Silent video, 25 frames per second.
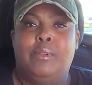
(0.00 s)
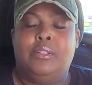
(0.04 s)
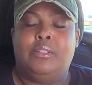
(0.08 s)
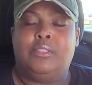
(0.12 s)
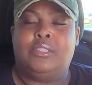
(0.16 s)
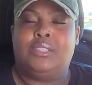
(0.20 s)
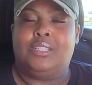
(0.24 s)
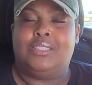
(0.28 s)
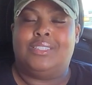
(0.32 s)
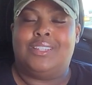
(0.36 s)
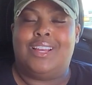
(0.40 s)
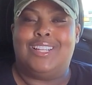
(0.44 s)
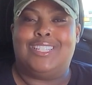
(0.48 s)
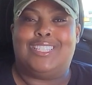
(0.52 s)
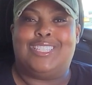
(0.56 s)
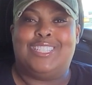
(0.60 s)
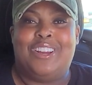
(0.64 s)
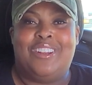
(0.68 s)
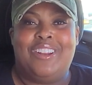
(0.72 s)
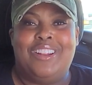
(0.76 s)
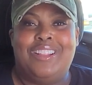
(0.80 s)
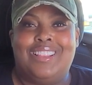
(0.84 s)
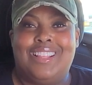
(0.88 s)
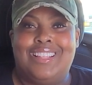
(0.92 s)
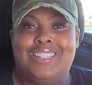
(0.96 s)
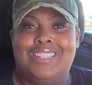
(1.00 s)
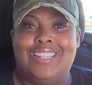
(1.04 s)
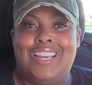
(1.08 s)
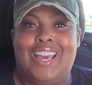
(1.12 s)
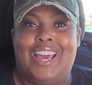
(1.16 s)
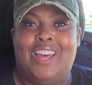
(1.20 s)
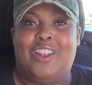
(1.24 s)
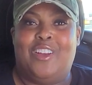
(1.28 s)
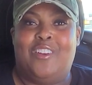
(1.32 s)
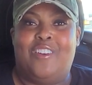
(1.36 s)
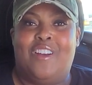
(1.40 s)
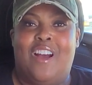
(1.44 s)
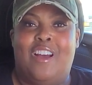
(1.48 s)
Since I started the
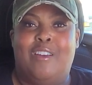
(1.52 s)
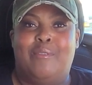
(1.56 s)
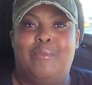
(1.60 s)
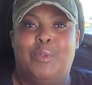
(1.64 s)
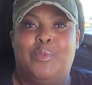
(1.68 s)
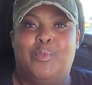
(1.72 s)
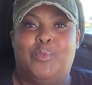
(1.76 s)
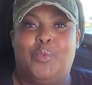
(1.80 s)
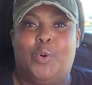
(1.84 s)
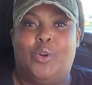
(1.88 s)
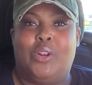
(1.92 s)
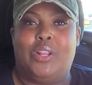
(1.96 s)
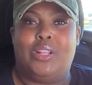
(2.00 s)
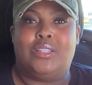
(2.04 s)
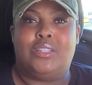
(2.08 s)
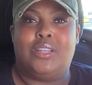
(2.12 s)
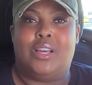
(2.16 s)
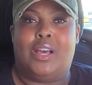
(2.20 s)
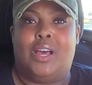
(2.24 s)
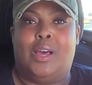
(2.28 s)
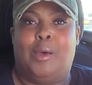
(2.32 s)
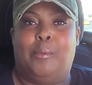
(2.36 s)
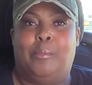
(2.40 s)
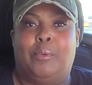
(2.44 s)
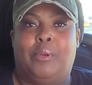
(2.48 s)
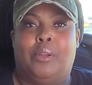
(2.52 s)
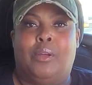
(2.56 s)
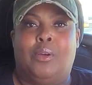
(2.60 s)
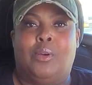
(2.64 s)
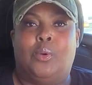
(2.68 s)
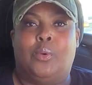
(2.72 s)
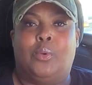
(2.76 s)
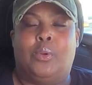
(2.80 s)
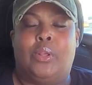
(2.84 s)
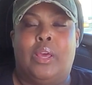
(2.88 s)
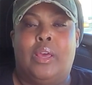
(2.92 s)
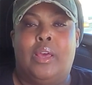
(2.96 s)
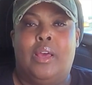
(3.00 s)
channel, I've been wanting to
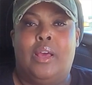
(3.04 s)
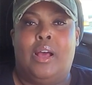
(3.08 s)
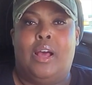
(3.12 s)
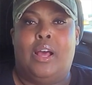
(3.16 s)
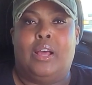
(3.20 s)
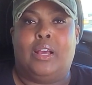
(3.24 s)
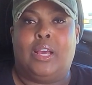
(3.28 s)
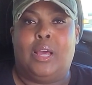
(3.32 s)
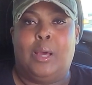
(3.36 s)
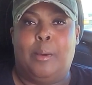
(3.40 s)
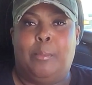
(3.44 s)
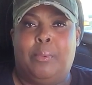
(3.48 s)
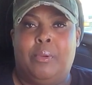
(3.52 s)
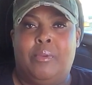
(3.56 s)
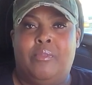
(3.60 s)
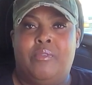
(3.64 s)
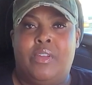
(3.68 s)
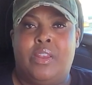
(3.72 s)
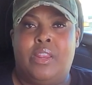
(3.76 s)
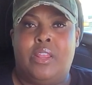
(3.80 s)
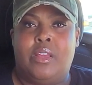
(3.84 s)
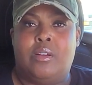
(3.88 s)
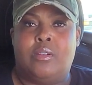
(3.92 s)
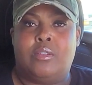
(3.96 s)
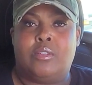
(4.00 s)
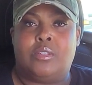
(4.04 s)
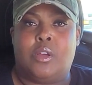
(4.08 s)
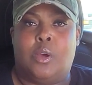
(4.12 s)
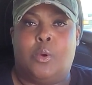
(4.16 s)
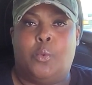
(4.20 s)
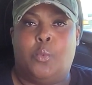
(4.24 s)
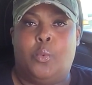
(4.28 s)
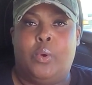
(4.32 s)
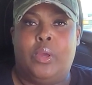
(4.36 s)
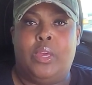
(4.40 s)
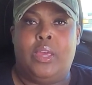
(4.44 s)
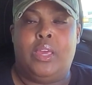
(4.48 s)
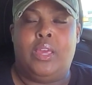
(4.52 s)
upload a couple of videos a
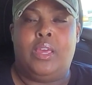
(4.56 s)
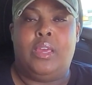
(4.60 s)
week.